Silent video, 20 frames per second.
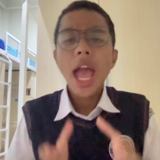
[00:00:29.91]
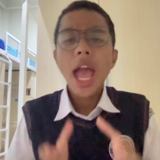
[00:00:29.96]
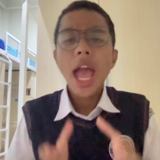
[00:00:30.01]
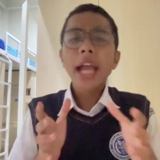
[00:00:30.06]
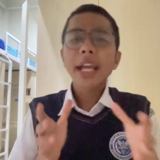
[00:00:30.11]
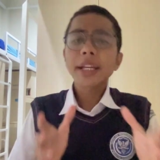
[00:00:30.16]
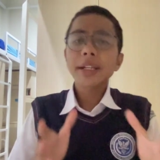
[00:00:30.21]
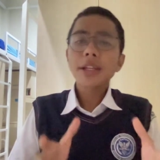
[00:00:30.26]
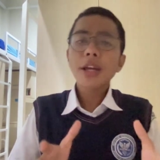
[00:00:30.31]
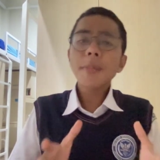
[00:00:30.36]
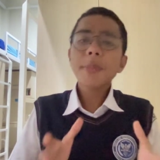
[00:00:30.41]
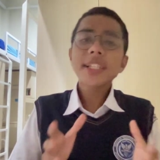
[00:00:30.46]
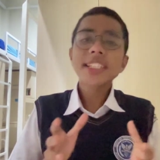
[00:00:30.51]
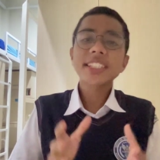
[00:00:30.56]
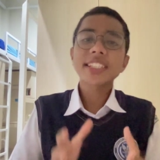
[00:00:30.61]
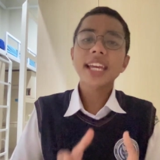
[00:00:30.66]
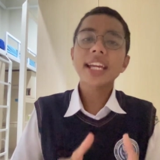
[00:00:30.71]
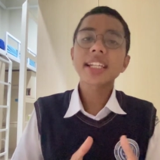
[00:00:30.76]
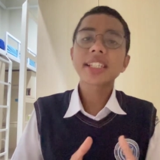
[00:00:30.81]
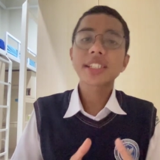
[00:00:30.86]
economic
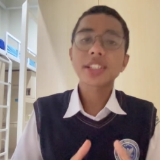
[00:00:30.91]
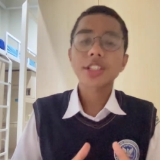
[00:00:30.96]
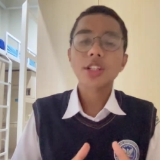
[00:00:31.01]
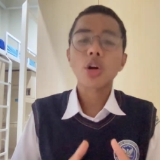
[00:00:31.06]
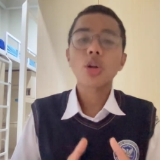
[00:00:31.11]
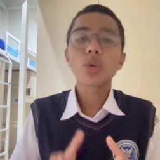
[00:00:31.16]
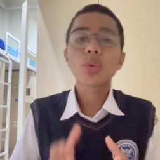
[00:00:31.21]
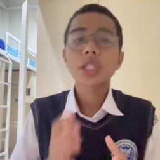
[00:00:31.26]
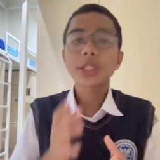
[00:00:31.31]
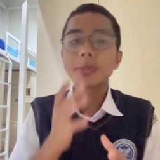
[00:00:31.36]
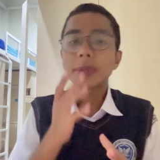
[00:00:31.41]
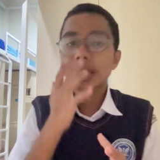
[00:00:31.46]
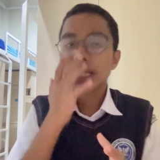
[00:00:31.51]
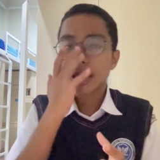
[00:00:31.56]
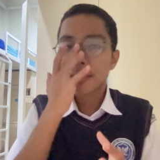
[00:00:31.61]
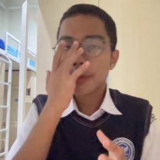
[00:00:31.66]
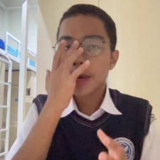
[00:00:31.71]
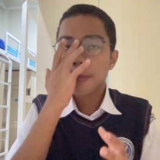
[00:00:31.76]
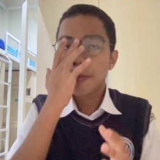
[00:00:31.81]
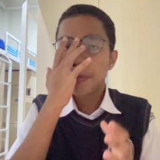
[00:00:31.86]
sector always
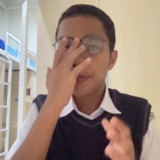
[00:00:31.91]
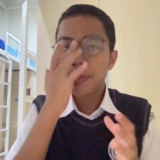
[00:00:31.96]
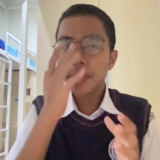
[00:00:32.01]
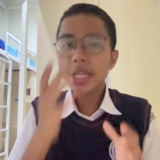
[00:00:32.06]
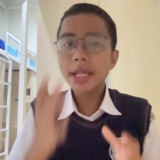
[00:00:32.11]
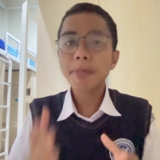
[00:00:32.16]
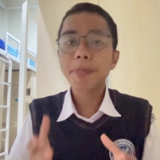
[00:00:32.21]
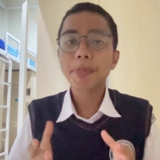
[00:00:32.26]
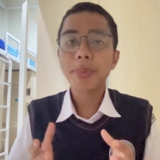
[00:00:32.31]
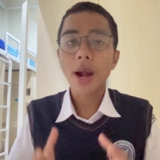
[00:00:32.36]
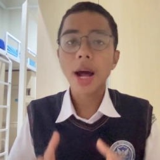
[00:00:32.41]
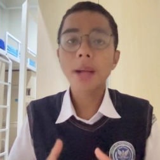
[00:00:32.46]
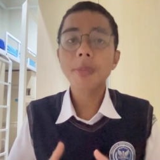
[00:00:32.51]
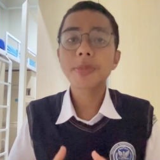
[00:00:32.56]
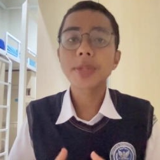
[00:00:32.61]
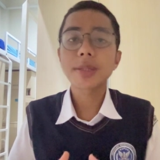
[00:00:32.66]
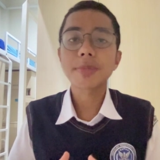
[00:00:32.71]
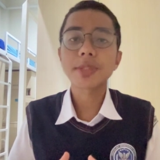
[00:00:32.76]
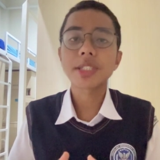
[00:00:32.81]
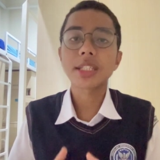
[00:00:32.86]
become a big
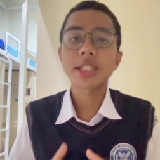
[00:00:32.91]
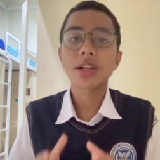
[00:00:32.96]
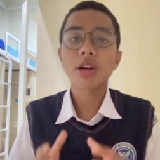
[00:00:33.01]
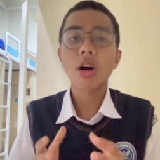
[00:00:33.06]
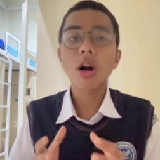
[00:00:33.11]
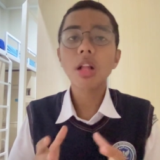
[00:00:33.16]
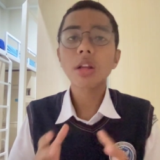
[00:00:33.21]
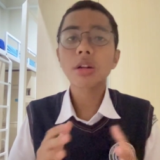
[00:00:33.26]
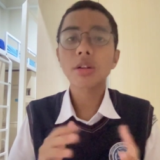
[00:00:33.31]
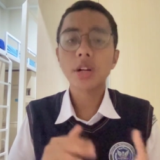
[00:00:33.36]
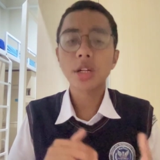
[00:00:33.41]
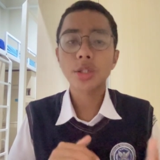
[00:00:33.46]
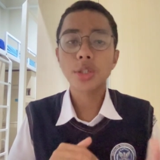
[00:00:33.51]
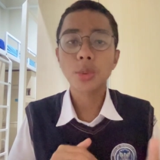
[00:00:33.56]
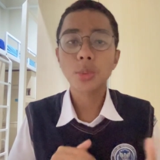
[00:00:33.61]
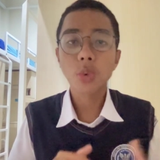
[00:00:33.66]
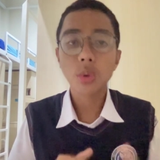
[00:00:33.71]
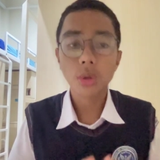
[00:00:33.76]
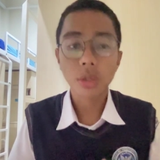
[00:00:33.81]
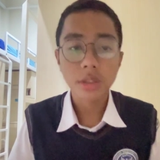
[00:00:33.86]
problems in all around the
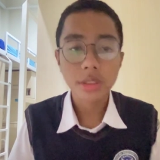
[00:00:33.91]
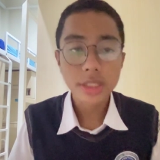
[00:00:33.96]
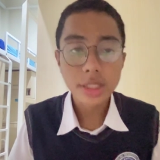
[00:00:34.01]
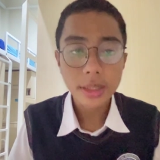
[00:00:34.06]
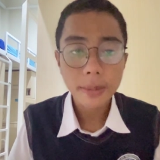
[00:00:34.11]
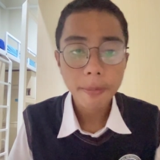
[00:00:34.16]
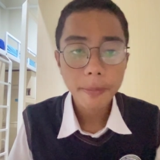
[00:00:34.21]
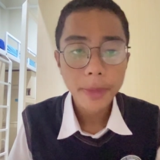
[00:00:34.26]
world,